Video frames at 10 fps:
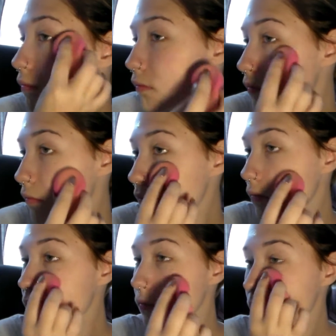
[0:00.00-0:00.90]
blend
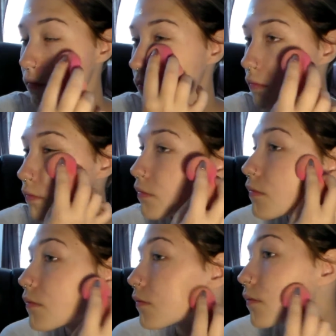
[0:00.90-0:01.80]
this all
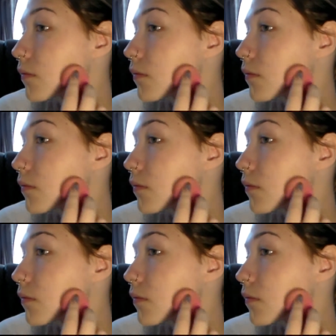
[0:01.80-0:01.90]
out